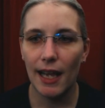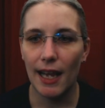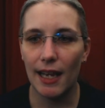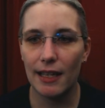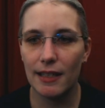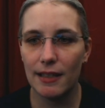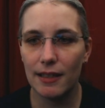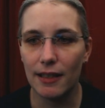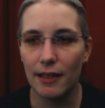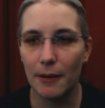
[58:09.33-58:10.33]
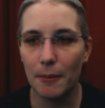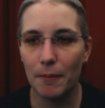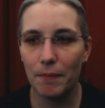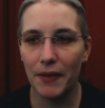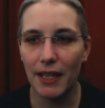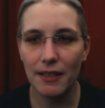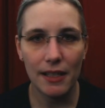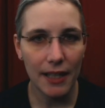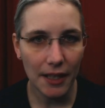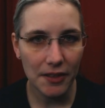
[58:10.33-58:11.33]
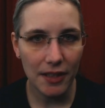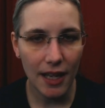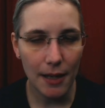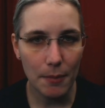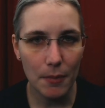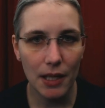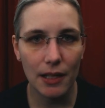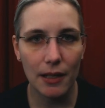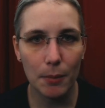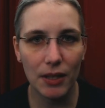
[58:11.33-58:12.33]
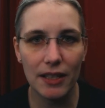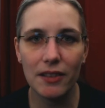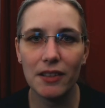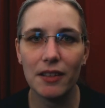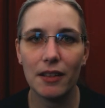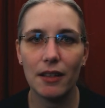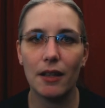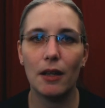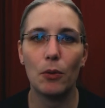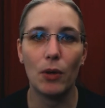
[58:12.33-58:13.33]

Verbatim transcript: And um, until next time, uh, please uh,